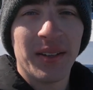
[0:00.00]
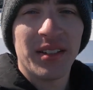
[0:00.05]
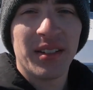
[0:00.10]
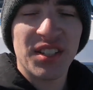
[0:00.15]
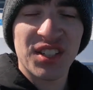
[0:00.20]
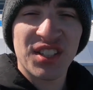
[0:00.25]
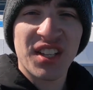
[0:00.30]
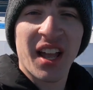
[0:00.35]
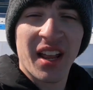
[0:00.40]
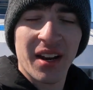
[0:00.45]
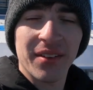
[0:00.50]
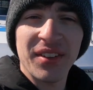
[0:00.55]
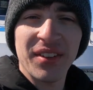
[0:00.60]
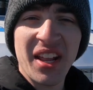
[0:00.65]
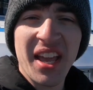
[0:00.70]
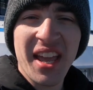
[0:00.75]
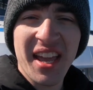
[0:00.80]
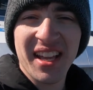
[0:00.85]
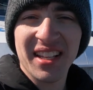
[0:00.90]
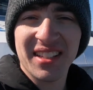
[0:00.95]
Just kind of
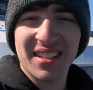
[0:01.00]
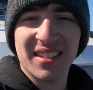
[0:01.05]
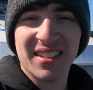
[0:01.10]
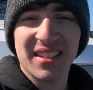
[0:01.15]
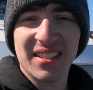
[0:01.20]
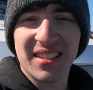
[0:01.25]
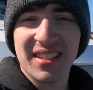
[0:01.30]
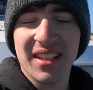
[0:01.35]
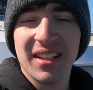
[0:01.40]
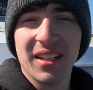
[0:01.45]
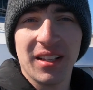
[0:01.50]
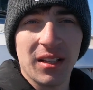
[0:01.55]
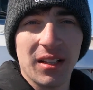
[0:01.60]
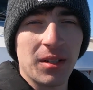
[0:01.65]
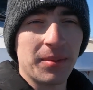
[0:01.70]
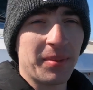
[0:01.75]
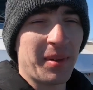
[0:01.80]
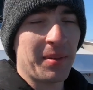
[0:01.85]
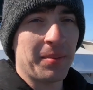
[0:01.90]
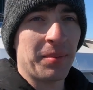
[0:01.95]
enhanced the scene a
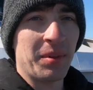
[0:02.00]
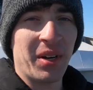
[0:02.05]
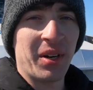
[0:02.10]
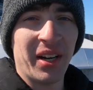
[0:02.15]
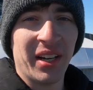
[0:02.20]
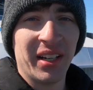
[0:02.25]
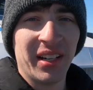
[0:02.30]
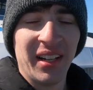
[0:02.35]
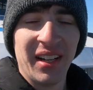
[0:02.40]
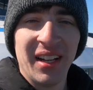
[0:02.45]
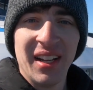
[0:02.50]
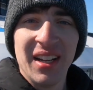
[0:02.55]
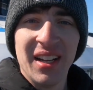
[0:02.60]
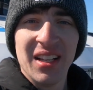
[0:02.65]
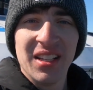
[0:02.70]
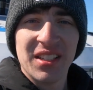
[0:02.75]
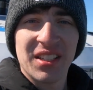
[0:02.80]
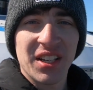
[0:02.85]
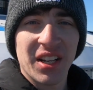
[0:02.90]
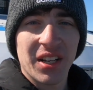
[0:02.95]
little bit more.
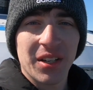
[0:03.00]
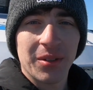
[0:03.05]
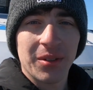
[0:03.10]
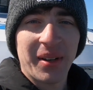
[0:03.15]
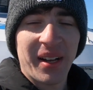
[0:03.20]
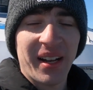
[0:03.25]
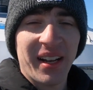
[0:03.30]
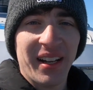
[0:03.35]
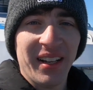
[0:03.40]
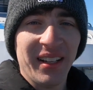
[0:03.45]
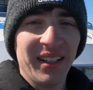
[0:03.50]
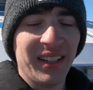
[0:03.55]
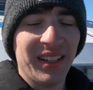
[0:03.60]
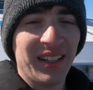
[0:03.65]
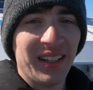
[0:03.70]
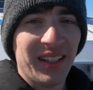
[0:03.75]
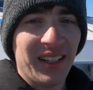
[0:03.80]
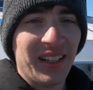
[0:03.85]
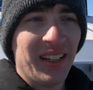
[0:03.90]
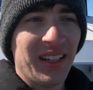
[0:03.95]
So
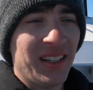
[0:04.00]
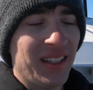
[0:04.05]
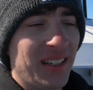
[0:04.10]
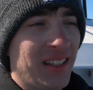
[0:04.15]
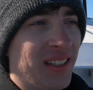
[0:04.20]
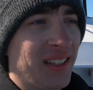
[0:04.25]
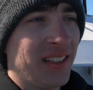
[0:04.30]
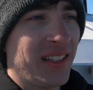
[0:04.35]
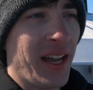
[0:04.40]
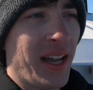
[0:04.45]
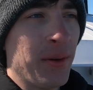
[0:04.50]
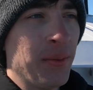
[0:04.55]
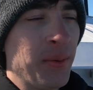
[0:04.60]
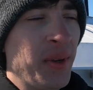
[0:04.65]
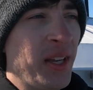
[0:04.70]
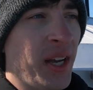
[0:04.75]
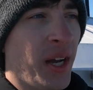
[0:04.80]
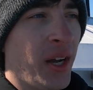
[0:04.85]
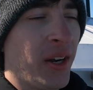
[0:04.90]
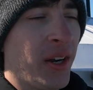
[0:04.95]
now
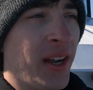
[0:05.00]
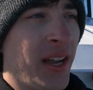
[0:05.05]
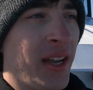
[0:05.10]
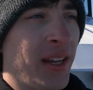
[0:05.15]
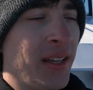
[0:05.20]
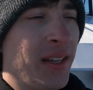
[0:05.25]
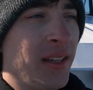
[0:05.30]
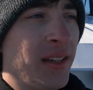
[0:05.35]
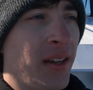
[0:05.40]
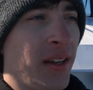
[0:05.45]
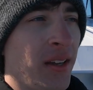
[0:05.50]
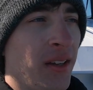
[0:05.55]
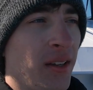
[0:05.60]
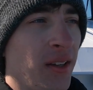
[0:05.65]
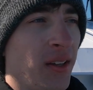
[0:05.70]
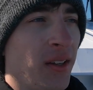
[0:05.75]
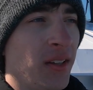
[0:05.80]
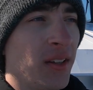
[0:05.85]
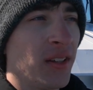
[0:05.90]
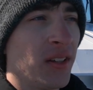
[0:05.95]
we are heading
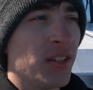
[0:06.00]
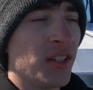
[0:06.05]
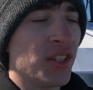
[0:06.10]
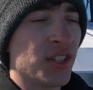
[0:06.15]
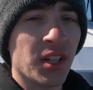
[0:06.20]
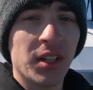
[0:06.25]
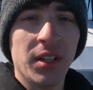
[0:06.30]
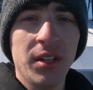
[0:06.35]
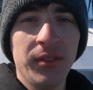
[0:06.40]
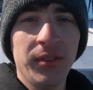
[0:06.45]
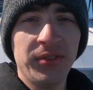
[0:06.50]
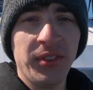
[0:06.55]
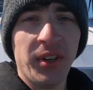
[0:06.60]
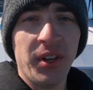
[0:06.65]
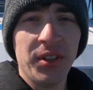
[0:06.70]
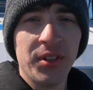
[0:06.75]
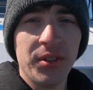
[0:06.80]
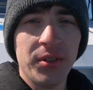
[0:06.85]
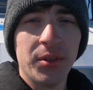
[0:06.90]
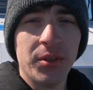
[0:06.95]
just a little
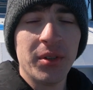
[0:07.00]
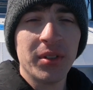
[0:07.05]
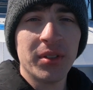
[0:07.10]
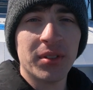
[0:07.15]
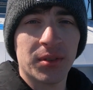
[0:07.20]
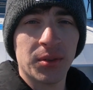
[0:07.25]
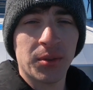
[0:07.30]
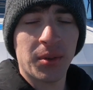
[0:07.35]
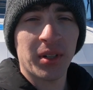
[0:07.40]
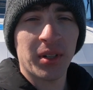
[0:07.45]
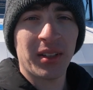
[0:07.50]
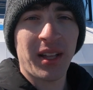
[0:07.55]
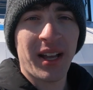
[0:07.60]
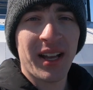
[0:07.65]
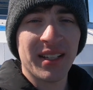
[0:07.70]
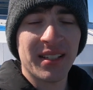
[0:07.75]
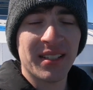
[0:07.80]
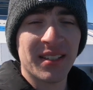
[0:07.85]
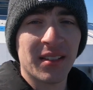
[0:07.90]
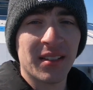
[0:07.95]
farther north to our
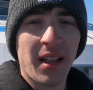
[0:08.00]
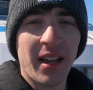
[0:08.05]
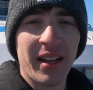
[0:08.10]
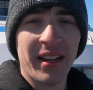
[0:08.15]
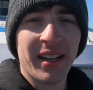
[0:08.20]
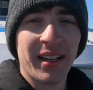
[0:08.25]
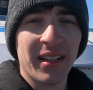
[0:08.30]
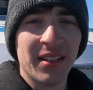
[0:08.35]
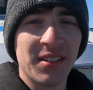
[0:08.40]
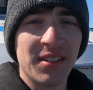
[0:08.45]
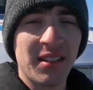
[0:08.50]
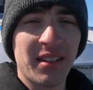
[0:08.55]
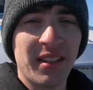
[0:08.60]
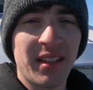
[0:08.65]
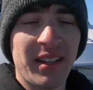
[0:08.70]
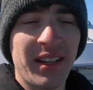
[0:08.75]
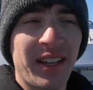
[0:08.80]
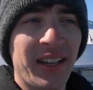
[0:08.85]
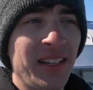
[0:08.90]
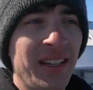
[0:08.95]
last lighthouse of the
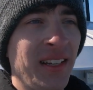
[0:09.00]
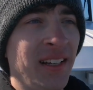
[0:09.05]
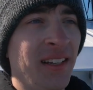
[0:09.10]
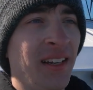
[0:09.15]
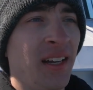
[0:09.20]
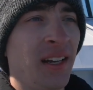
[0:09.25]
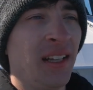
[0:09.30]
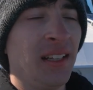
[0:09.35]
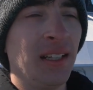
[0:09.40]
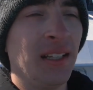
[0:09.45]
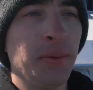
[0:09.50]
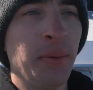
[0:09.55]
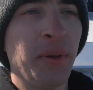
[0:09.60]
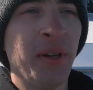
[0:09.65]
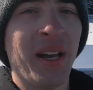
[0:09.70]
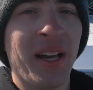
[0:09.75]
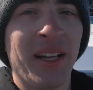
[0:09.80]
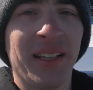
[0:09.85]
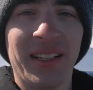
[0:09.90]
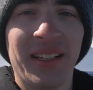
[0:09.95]
day, Libby
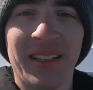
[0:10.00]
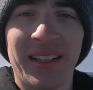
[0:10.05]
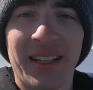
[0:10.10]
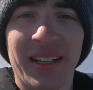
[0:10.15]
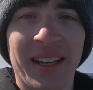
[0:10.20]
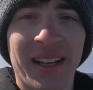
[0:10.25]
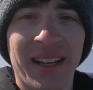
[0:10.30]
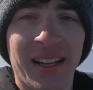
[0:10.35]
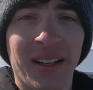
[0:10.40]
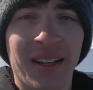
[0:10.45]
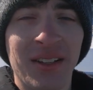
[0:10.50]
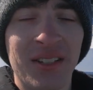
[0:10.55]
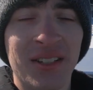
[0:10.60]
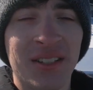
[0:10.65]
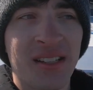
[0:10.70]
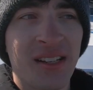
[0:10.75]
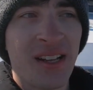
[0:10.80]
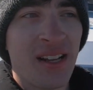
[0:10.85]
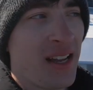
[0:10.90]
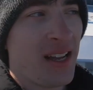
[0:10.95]
Island
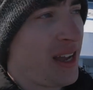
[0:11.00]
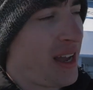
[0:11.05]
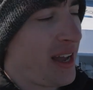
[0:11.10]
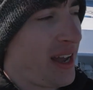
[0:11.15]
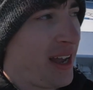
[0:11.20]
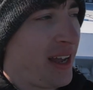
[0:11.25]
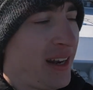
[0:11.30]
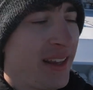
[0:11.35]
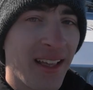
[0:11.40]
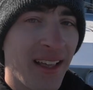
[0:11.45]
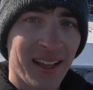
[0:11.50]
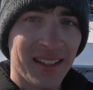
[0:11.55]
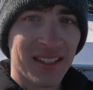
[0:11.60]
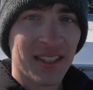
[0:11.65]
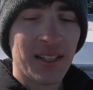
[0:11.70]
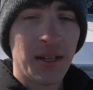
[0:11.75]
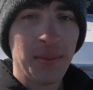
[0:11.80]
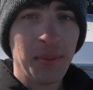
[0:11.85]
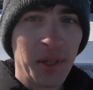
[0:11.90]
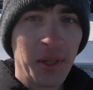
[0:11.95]
Lighthouse, and that's
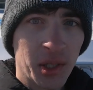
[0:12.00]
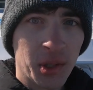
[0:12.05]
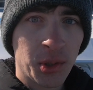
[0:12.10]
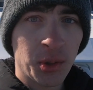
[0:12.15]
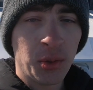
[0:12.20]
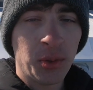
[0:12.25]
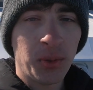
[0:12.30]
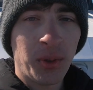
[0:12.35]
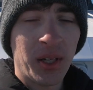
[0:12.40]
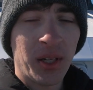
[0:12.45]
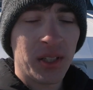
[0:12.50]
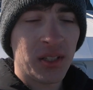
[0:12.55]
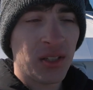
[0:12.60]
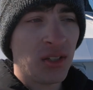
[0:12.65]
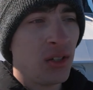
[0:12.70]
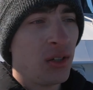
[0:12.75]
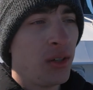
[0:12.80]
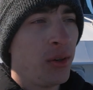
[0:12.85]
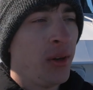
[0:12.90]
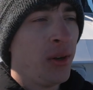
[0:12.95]
going to be a cool one
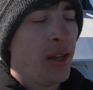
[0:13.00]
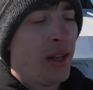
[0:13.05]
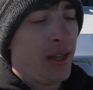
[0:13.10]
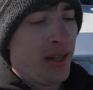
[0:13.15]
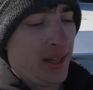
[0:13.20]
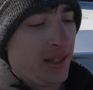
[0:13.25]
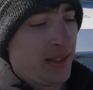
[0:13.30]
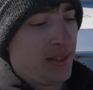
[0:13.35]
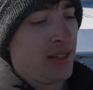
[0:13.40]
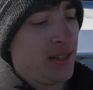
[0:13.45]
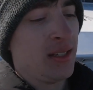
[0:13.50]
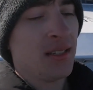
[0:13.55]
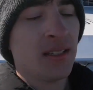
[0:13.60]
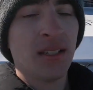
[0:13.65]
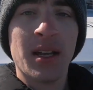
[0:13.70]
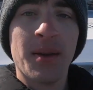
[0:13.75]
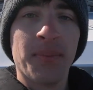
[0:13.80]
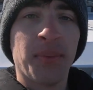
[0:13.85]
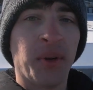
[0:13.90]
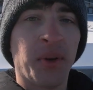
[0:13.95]
too. It sits
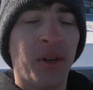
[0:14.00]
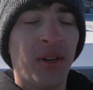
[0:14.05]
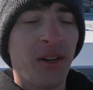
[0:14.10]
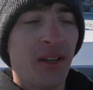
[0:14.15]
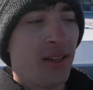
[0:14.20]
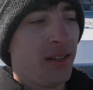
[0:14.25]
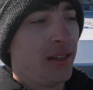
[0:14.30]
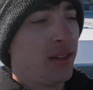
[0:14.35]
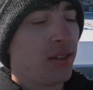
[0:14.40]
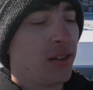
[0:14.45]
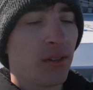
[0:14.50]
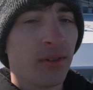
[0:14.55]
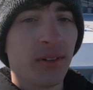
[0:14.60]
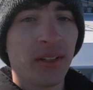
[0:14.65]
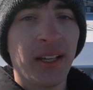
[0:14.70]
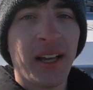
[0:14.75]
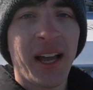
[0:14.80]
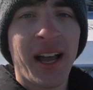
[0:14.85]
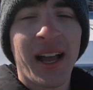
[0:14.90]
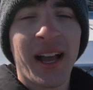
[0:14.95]
up on a
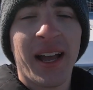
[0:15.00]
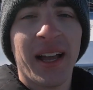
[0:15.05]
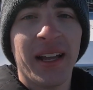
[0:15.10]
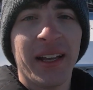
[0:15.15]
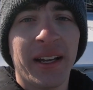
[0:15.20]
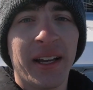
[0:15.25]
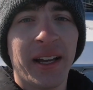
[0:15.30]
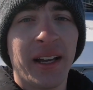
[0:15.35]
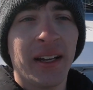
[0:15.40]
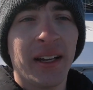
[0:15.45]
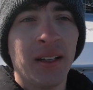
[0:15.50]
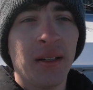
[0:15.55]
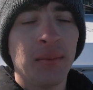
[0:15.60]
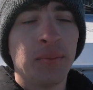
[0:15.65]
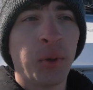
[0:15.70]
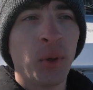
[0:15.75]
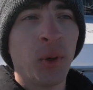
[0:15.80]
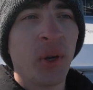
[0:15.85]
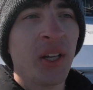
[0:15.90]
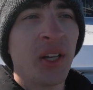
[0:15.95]
really high
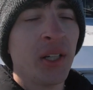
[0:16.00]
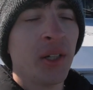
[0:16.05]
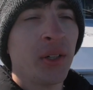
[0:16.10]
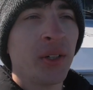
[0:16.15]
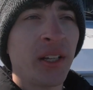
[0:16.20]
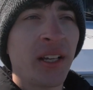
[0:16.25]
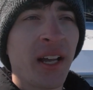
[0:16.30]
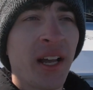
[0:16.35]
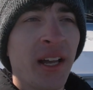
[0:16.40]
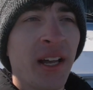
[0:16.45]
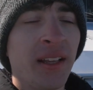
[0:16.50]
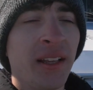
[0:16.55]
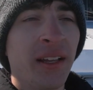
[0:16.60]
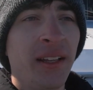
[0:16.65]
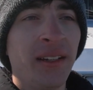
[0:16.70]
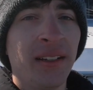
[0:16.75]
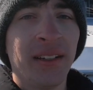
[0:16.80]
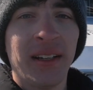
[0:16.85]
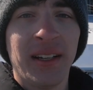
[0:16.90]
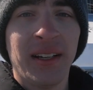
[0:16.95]
point on the
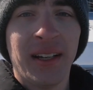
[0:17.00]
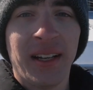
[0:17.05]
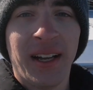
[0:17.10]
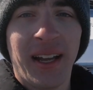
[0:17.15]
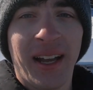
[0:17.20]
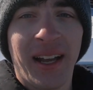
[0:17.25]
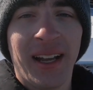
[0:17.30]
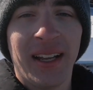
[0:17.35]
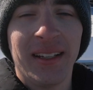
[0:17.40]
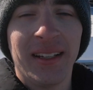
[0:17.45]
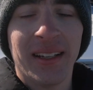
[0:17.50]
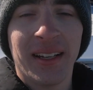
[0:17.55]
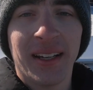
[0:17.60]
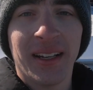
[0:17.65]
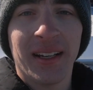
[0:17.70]
island, and